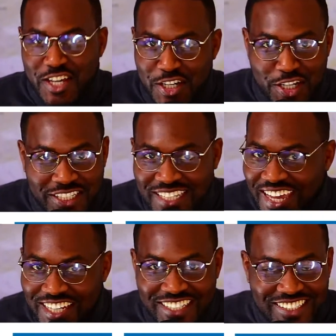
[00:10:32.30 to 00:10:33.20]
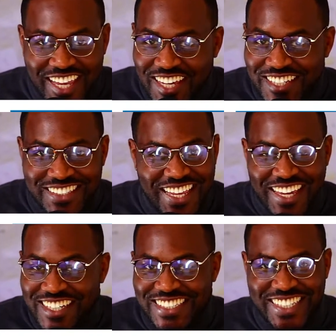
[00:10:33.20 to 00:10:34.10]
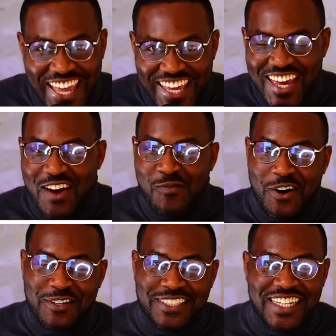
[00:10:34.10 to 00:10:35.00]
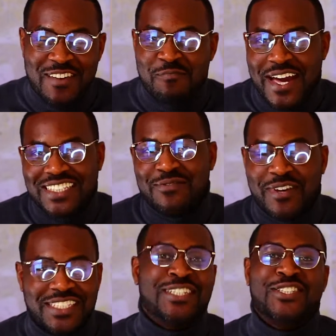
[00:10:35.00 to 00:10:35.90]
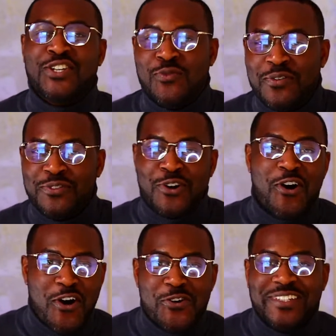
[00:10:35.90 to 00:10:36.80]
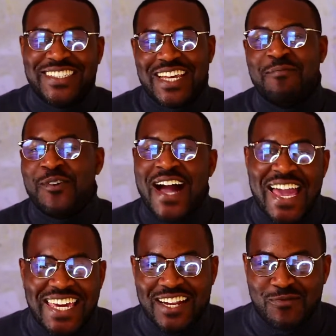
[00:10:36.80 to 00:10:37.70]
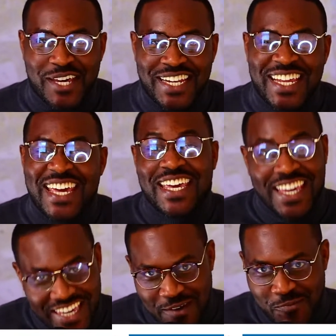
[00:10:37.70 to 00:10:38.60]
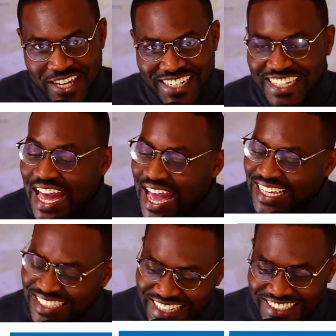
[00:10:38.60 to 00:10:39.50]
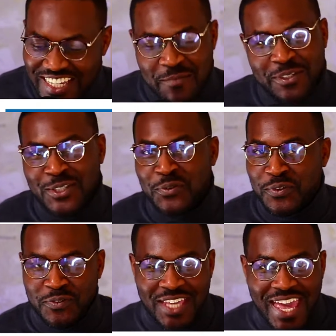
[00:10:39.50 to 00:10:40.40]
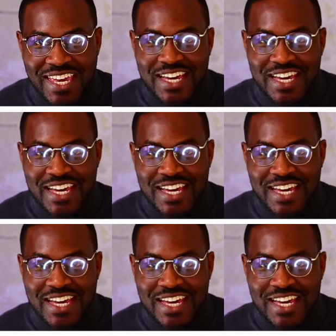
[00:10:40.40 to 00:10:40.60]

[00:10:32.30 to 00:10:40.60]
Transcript: Good day, good day, good day, good day, and welcome to the Impact Investing Show with your host, Samuel Ikhinmwin, Ikhinmwin. Guys, it's episode 58.